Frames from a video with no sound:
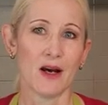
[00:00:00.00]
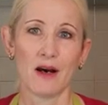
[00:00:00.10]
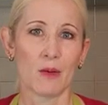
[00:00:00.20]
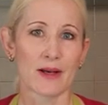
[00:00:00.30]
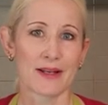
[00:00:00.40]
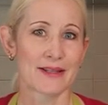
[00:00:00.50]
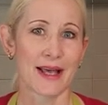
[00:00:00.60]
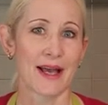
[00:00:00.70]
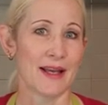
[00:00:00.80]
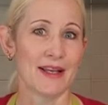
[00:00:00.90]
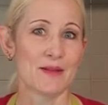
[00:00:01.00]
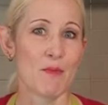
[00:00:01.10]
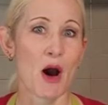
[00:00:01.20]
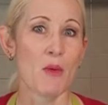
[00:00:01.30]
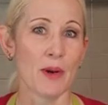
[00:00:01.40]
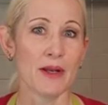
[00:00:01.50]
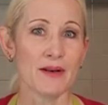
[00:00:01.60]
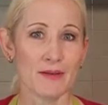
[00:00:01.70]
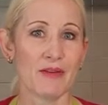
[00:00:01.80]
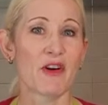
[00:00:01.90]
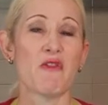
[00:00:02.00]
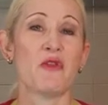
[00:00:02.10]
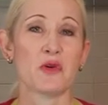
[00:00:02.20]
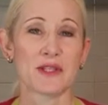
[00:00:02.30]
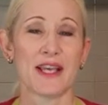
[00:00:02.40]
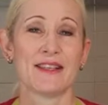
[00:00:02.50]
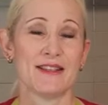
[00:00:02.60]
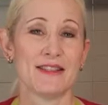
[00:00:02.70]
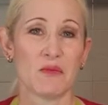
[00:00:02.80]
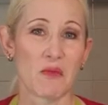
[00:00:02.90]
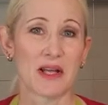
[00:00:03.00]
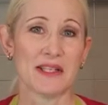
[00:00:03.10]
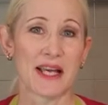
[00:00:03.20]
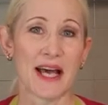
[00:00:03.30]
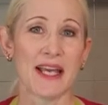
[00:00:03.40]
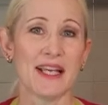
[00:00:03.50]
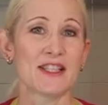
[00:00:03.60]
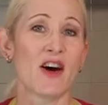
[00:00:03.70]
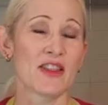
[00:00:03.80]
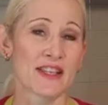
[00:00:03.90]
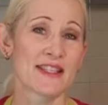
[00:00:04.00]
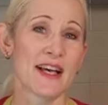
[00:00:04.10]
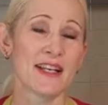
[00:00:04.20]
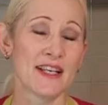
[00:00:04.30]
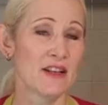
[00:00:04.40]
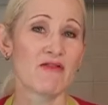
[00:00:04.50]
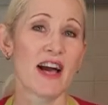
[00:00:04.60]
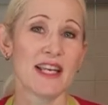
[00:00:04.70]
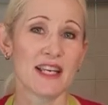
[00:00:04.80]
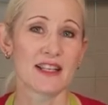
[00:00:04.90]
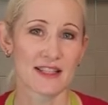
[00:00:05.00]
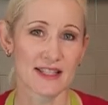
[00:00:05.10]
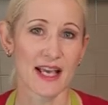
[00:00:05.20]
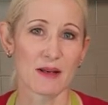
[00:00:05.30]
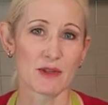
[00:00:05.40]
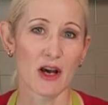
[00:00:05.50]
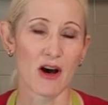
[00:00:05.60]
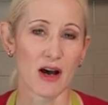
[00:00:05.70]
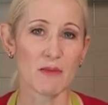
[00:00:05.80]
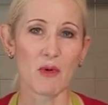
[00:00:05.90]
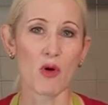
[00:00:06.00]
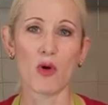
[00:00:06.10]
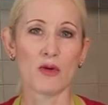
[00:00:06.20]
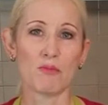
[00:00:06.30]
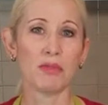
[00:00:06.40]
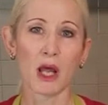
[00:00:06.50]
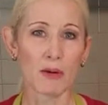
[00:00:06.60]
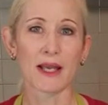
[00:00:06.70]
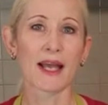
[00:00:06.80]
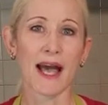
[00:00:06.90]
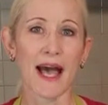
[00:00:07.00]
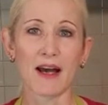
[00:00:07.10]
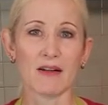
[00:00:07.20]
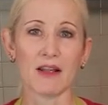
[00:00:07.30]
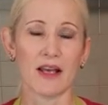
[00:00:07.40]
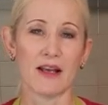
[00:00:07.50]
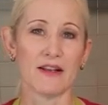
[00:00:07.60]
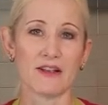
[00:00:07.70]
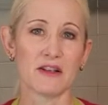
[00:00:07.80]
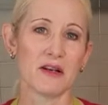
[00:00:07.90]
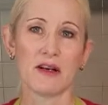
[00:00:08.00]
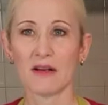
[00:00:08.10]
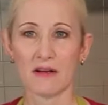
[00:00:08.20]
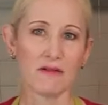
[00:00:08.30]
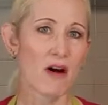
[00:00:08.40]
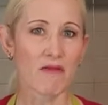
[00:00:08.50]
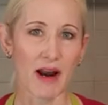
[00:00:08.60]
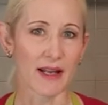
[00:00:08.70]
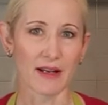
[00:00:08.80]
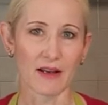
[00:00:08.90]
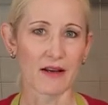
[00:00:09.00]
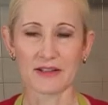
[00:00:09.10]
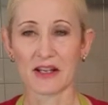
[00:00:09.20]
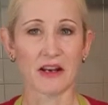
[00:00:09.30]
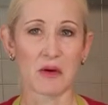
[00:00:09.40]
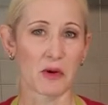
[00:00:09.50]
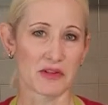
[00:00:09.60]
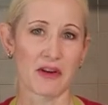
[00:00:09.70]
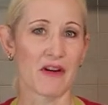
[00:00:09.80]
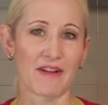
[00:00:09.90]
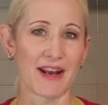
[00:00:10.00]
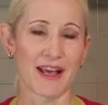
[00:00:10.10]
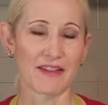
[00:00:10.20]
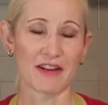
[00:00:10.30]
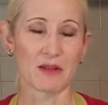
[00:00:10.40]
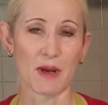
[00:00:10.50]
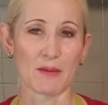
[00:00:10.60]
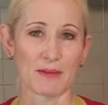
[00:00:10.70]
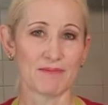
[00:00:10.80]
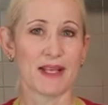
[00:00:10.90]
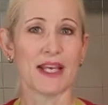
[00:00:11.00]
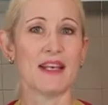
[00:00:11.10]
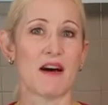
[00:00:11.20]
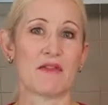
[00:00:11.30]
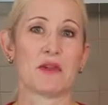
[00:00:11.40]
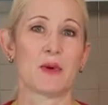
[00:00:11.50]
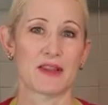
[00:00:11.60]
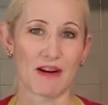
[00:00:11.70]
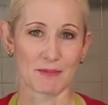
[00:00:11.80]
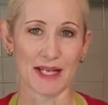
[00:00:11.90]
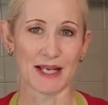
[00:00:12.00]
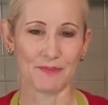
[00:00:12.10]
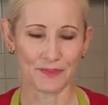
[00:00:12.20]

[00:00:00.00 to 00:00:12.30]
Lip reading: What can I say? It's Melbourne. We've got four seasons in one day. It's either sunny and raining at the same time or blowing a gale and not raining. Don't know what's going on out there at the moment. Enough of the weather update.